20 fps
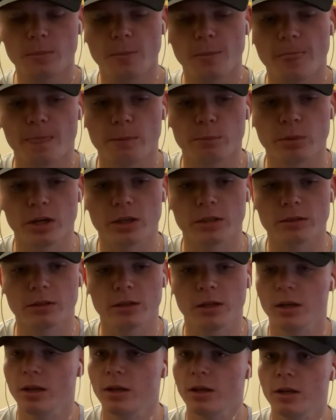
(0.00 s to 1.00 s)
But
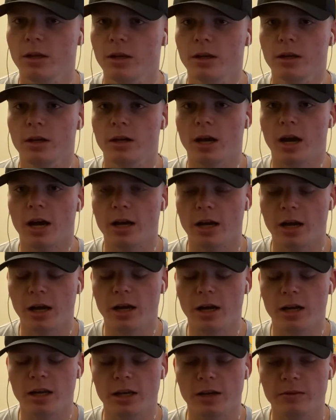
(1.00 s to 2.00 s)

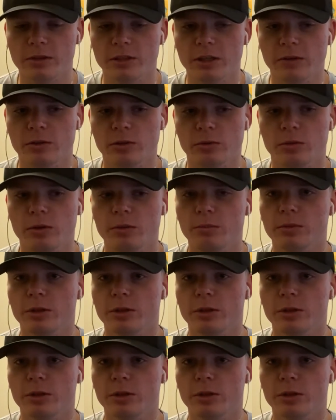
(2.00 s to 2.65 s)
I, I have to give it to them.